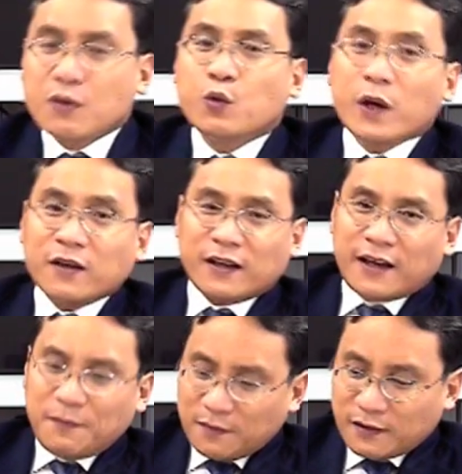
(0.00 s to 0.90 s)

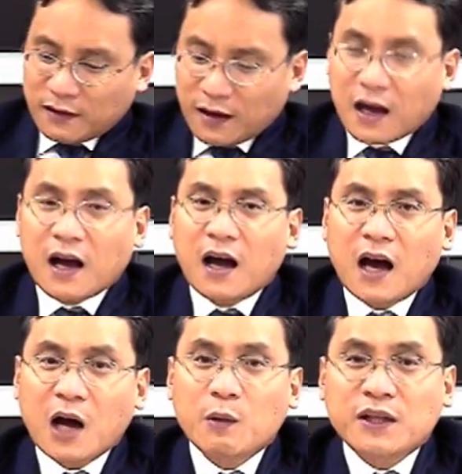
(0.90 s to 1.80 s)
Quickly,
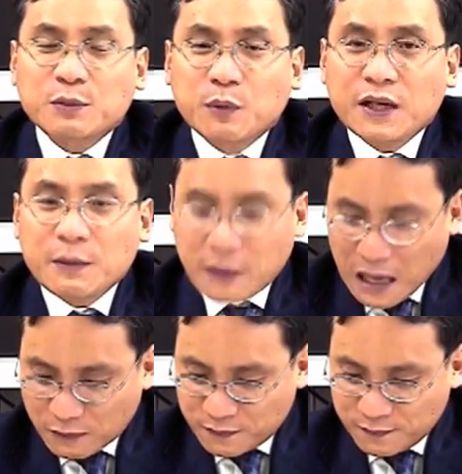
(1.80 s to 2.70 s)
I will explain
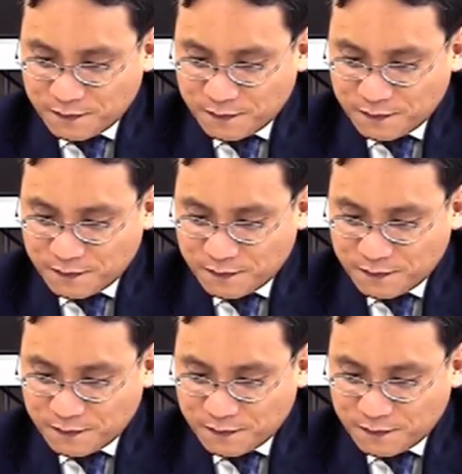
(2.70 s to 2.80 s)
about